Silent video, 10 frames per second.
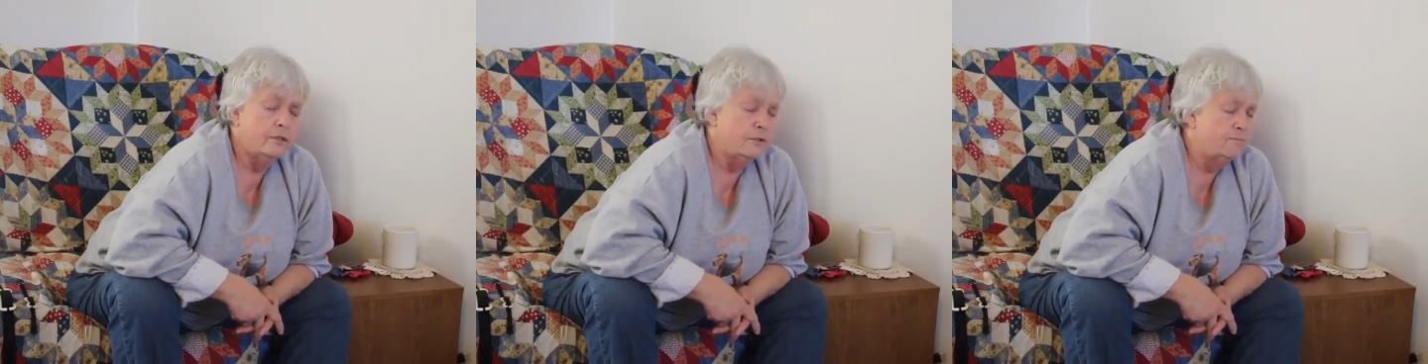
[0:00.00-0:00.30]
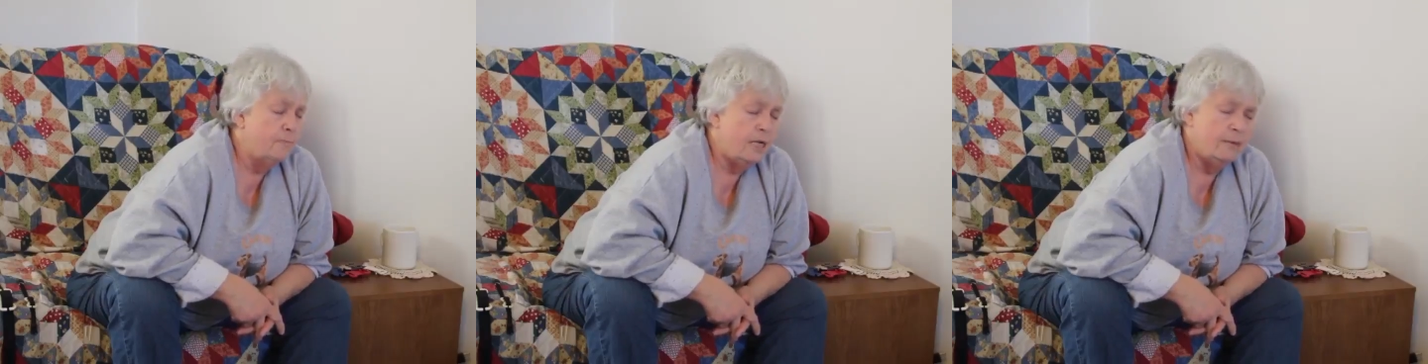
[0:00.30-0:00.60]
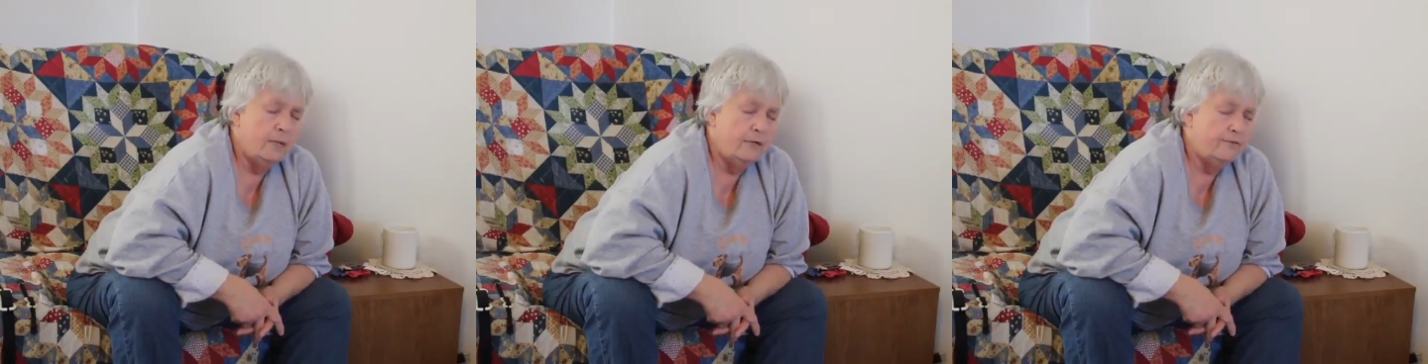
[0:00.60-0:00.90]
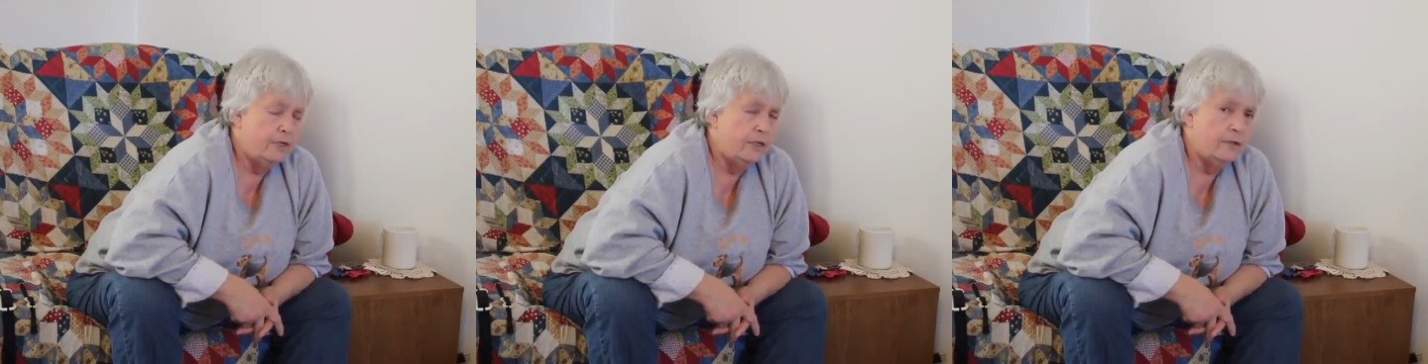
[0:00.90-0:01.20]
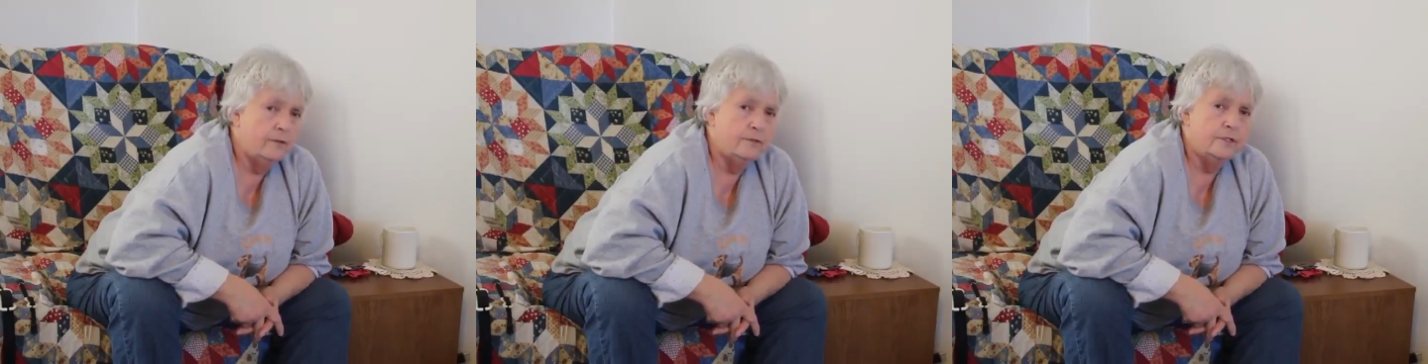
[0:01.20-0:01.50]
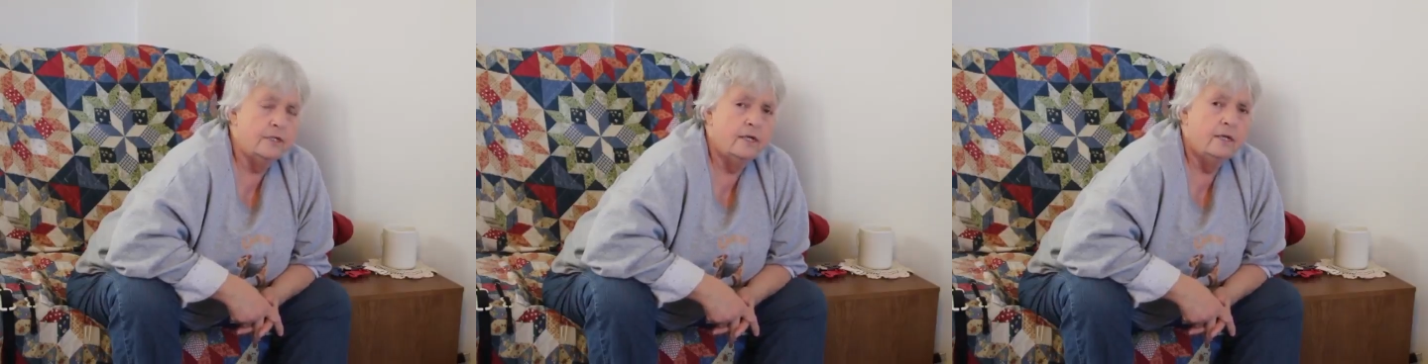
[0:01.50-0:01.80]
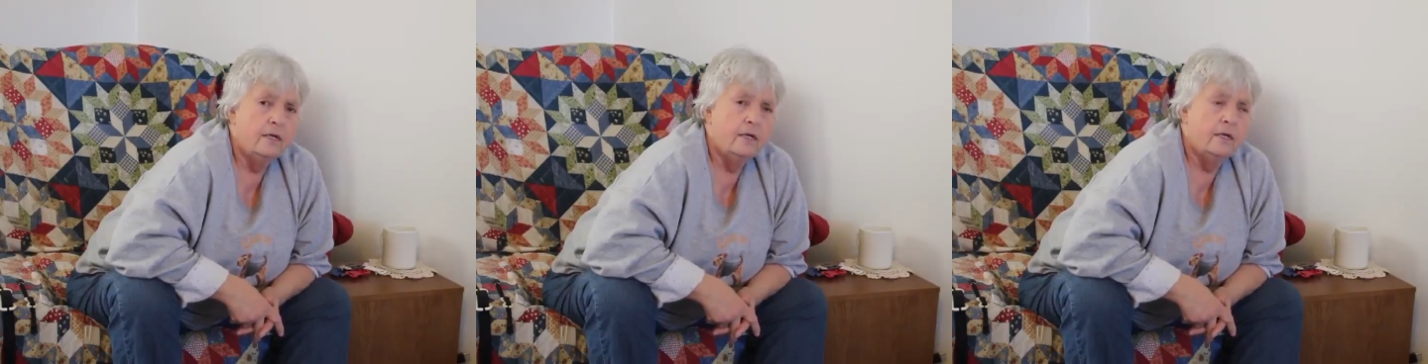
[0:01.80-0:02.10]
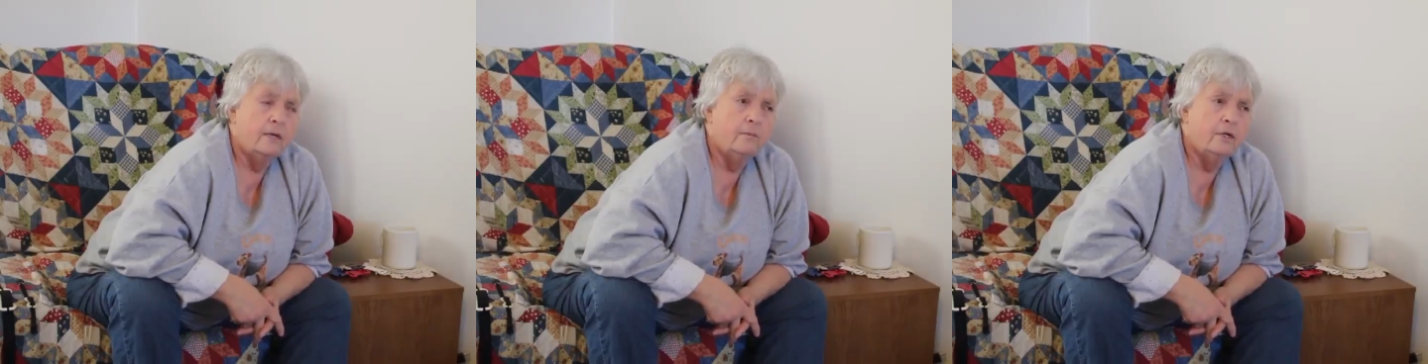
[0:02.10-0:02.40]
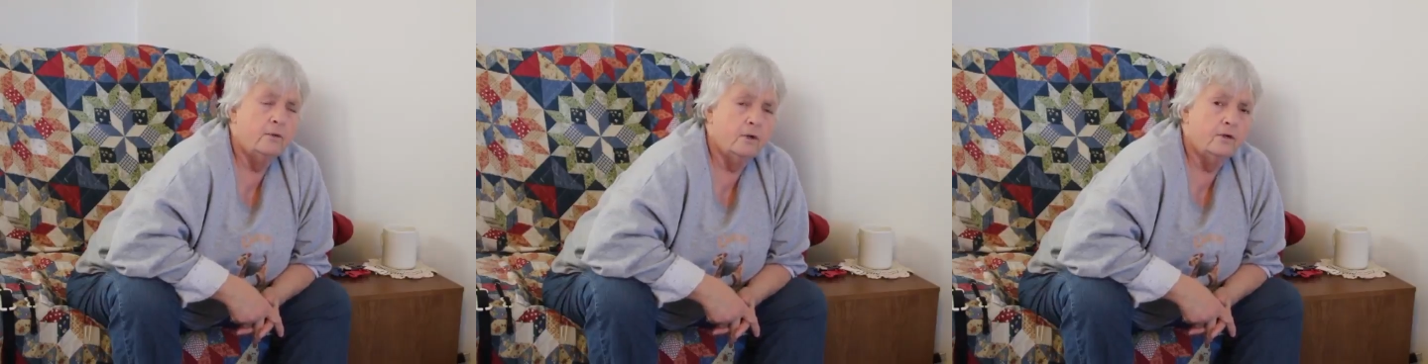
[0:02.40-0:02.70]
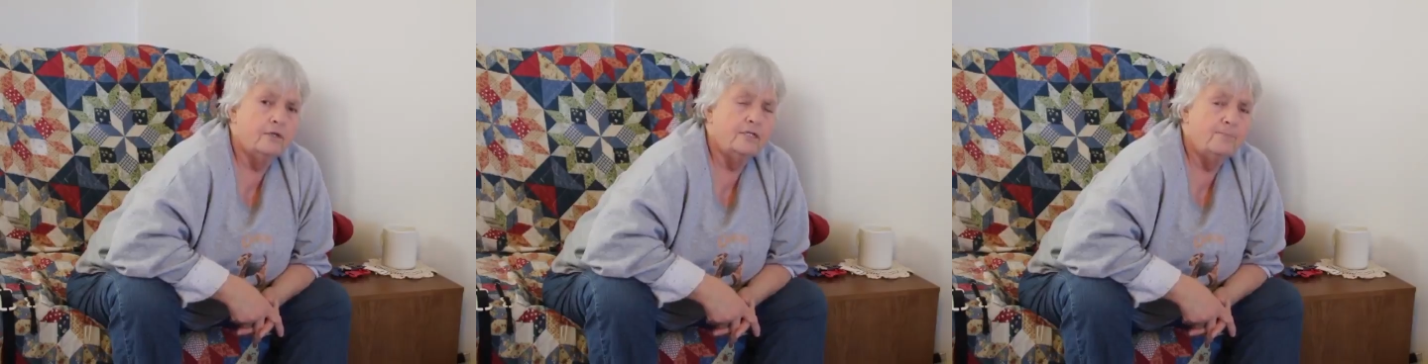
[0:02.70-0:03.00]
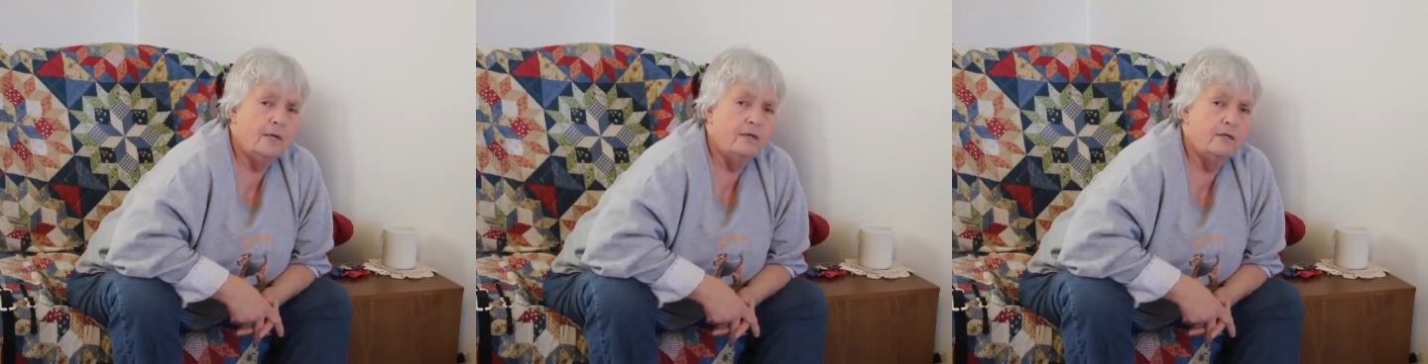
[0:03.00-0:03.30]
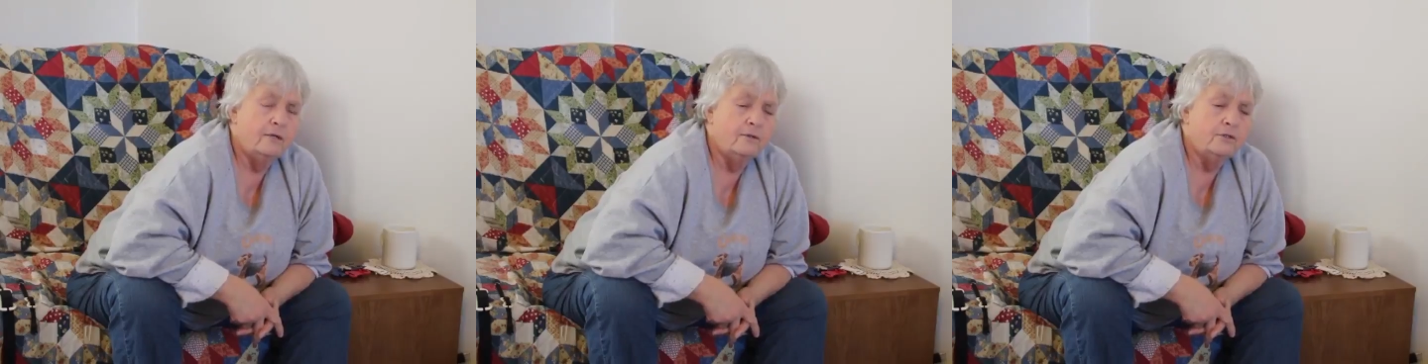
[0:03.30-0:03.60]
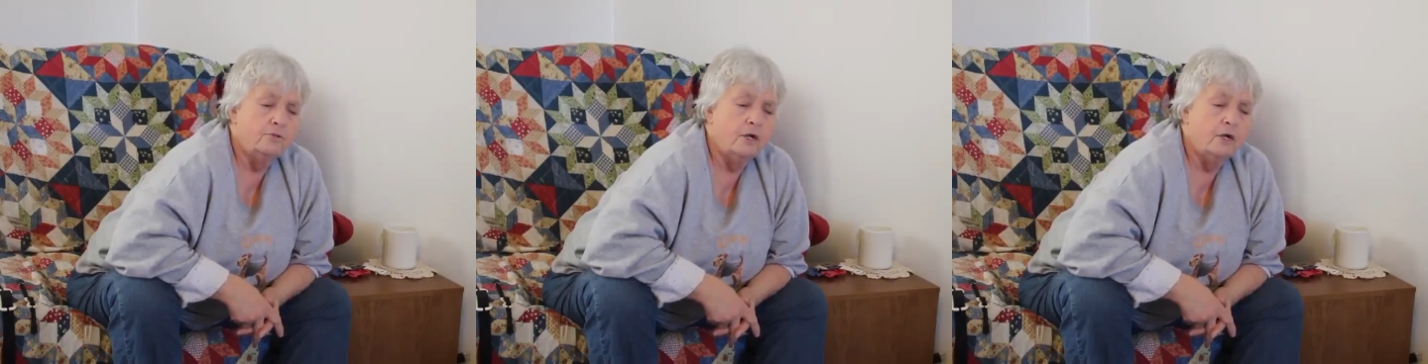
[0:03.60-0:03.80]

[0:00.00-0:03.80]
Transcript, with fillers: There's many, many videos, um, and we're going to expand on those.